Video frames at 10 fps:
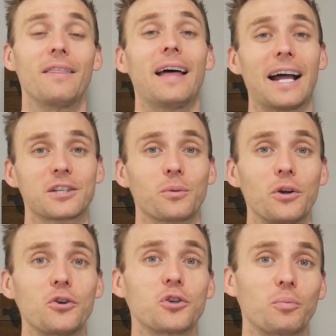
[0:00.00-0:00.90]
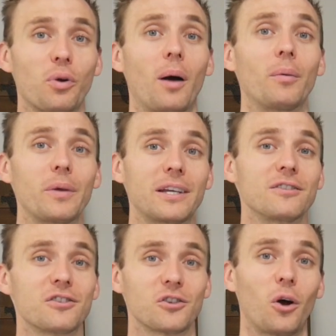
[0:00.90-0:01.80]
that's where you should probably
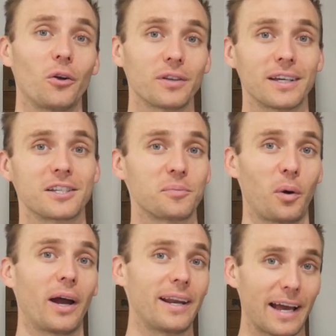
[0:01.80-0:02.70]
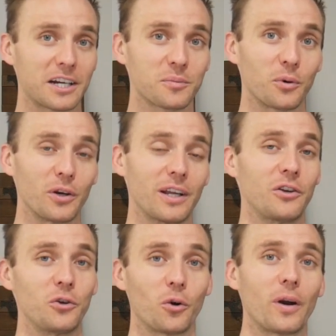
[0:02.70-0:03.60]
consult a spine expert
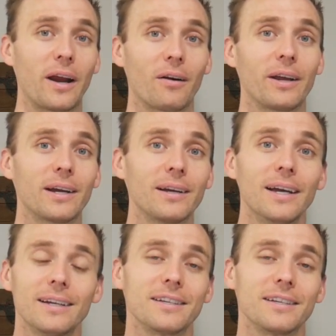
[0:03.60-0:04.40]
in your area